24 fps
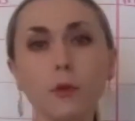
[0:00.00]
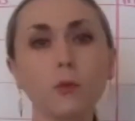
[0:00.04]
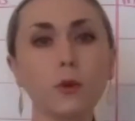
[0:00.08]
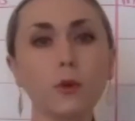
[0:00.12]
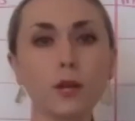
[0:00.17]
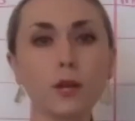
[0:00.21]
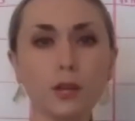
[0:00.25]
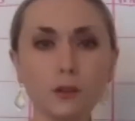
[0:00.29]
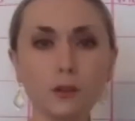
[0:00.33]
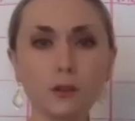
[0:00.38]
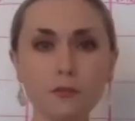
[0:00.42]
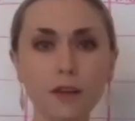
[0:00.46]

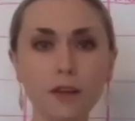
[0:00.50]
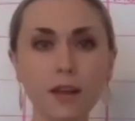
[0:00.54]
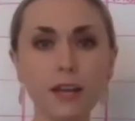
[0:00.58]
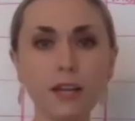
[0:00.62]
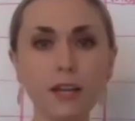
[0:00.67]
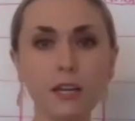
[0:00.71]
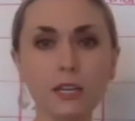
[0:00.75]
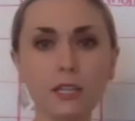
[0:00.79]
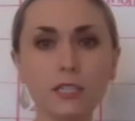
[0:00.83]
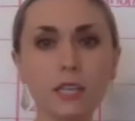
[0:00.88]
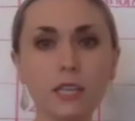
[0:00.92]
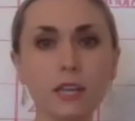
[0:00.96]
when you're
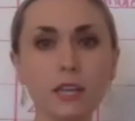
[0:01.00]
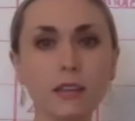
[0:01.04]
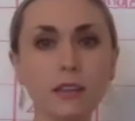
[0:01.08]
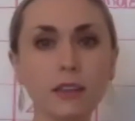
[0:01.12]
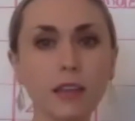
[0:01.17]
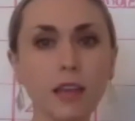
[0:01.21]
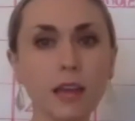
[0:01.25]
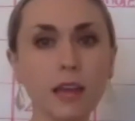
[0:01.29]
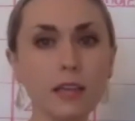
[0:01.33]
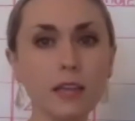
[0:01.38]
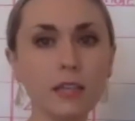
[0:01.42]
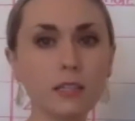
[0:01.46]
finding 10
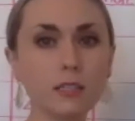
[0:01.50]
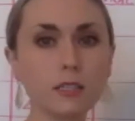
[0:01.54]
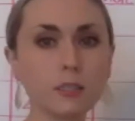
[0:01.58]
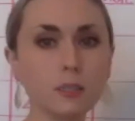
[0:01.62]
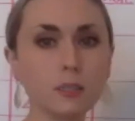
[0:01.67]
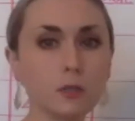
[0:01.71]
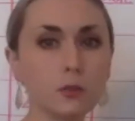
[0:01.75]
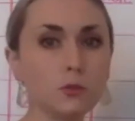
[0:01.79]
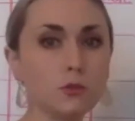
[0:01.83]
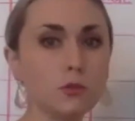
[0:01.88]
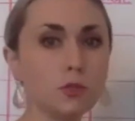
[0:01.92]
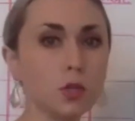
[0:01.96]
less,
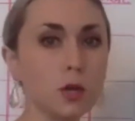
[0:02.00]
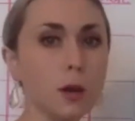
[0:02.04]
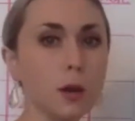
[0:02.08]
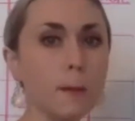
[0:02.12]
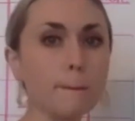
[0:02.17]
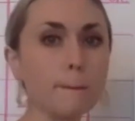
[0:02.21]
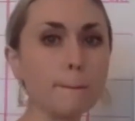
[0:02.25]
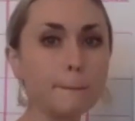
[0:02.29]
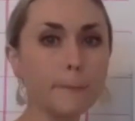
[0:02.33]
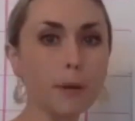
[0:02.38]
you jump